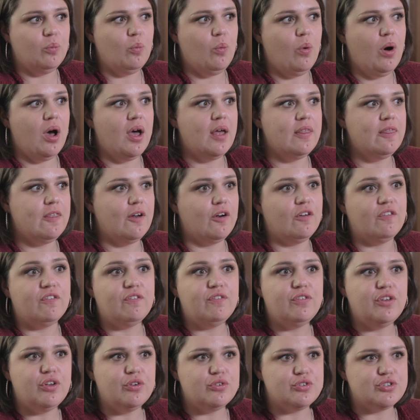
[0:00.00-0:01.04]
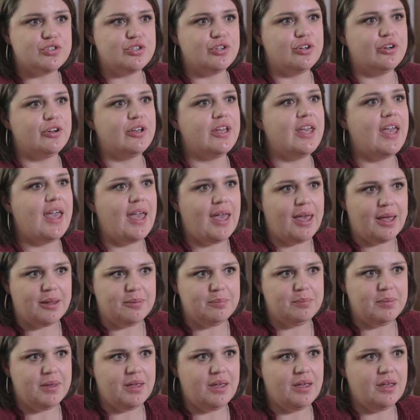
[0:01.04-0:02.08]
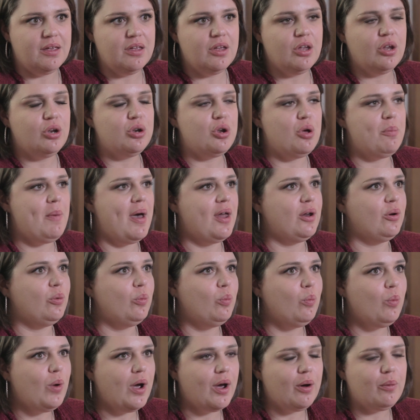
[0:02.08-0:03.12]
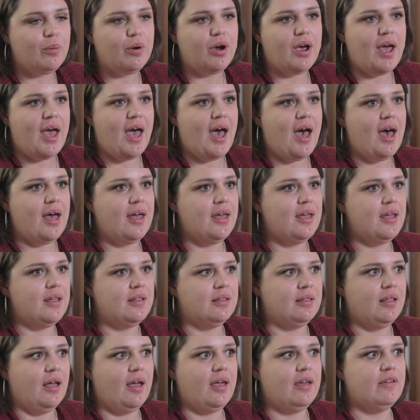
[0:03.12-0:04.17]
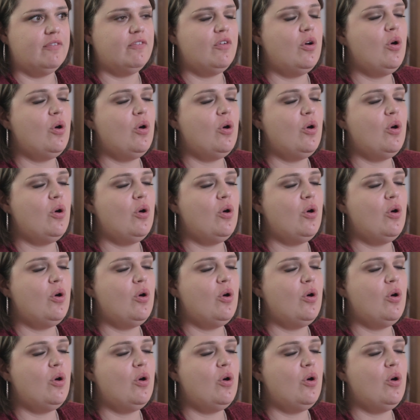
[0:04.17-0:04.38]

what their future can be. No matter where we're at in life,